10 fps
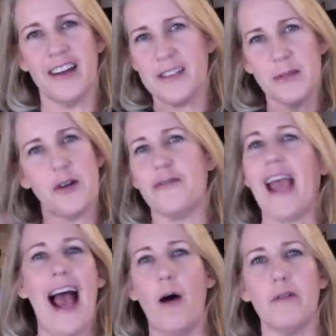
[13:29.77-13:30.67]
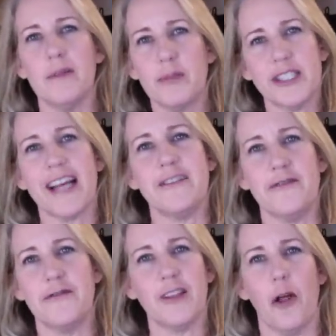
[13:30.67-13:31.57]
some sort of gown,
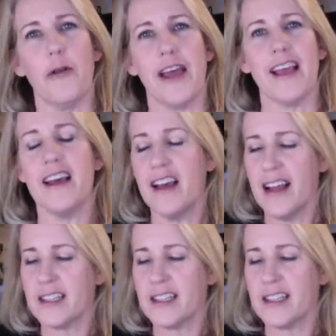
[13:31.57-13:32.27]
protective clothing,